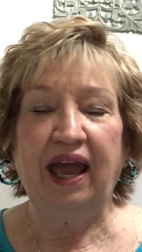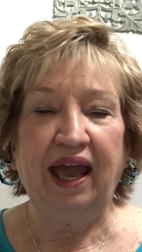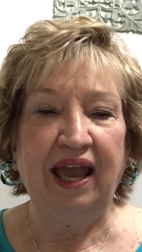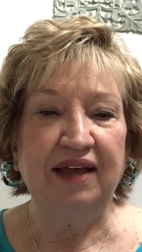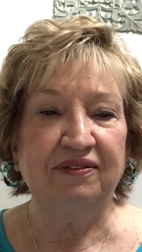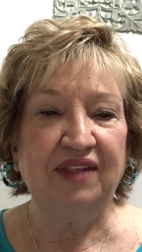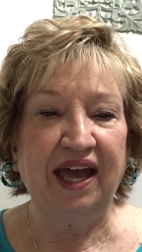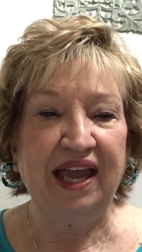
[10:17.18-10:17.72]

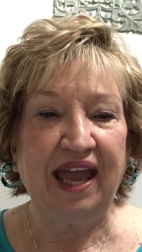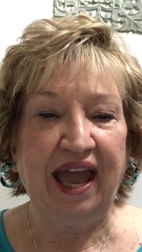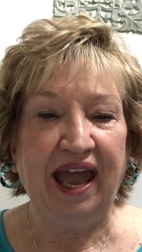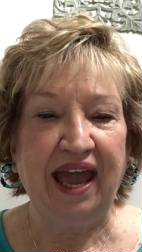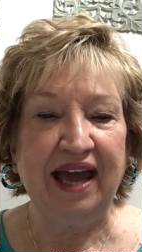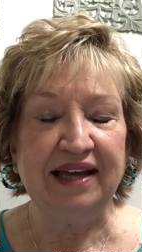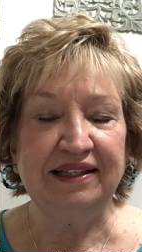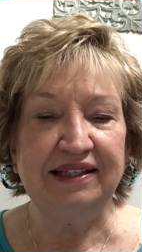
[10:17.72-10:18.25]
and they
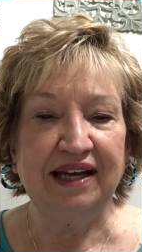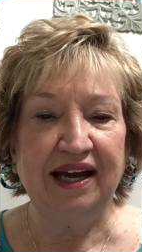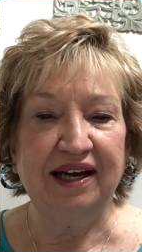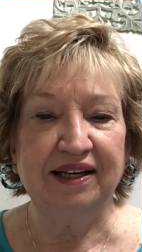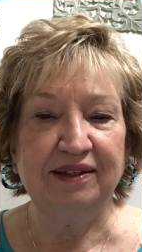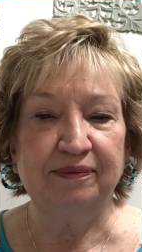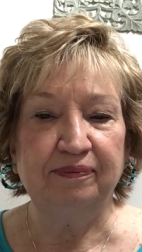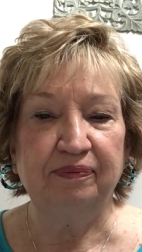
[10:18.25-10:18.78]
had
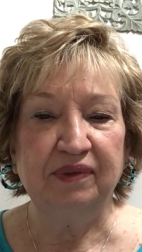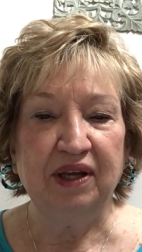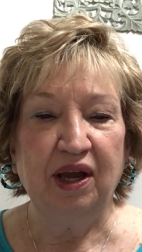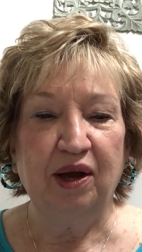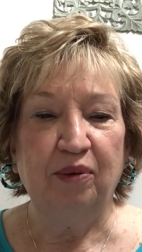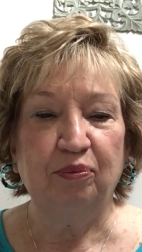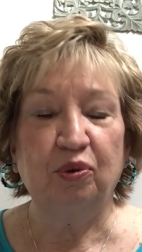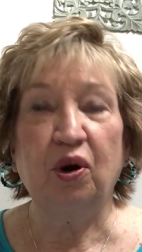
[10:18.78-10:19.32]
um,
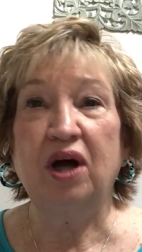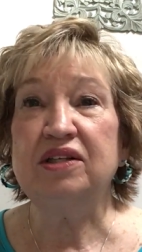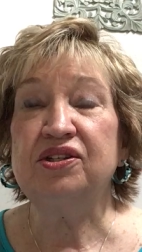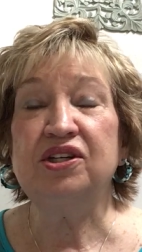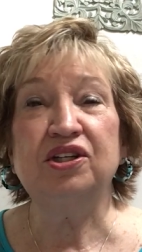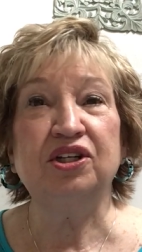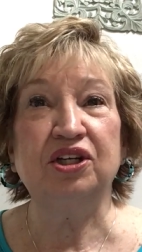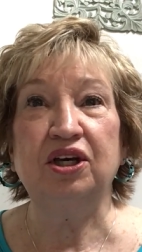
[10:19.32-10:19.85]

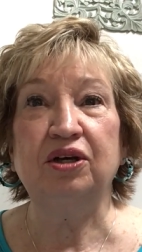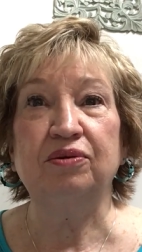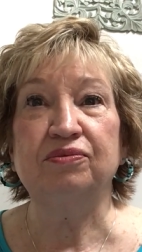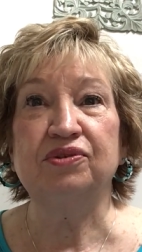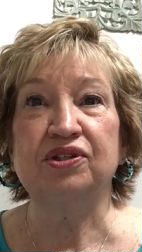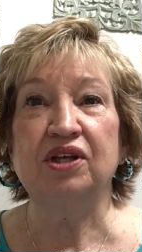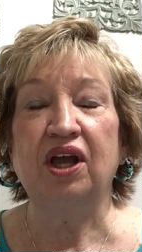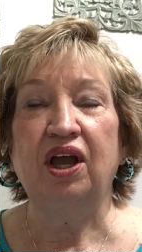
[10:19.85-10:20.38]

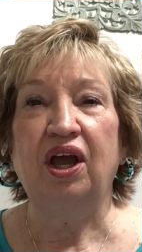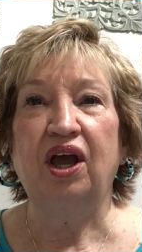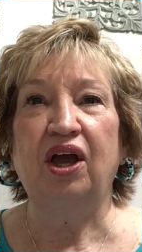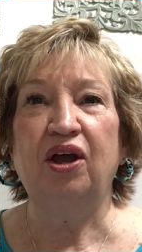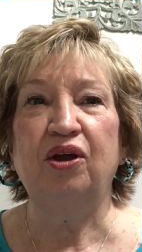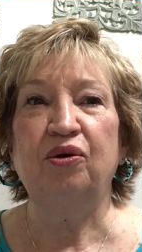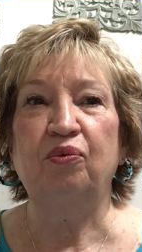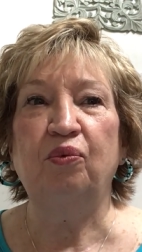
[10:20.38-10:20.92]
prostitutes
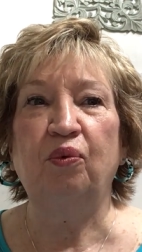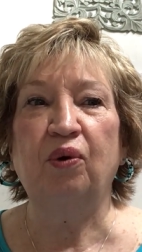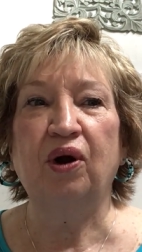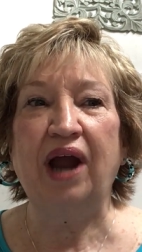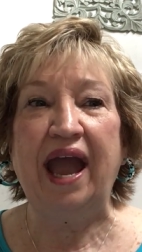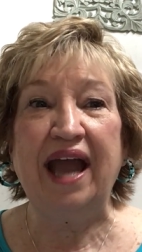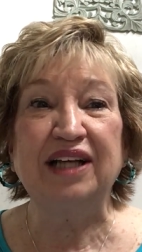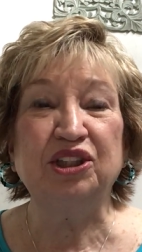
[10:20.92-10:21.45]
who
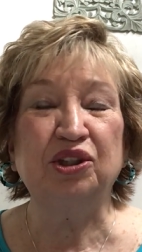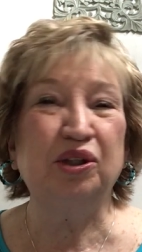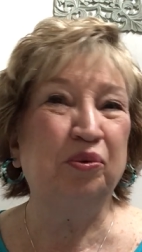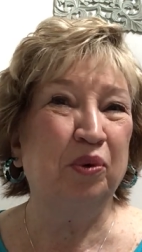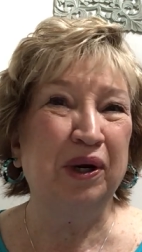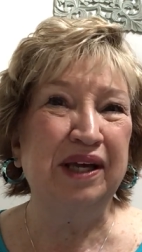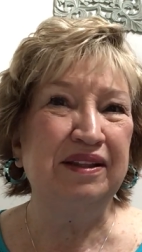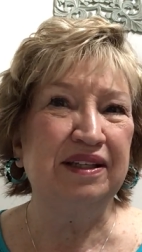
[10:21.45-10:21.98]
were actually
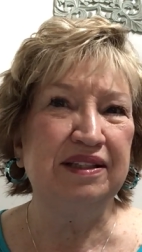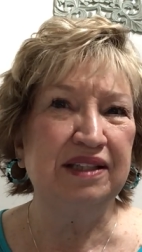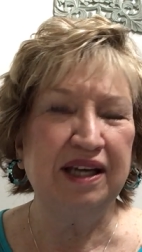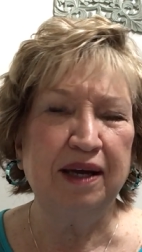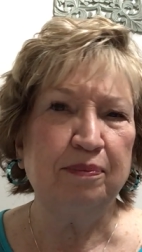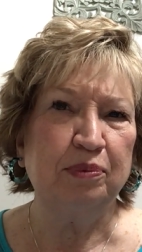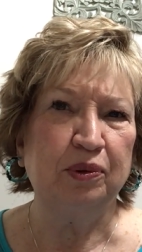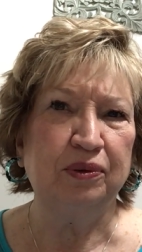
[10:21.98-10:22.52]
were in the
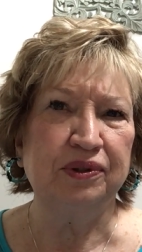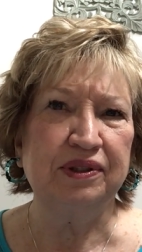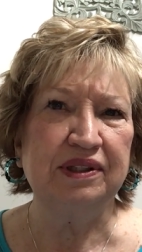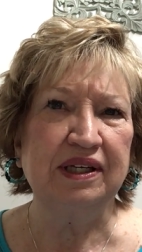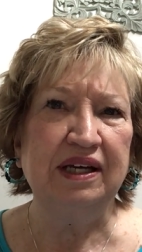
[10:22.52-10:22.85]
temples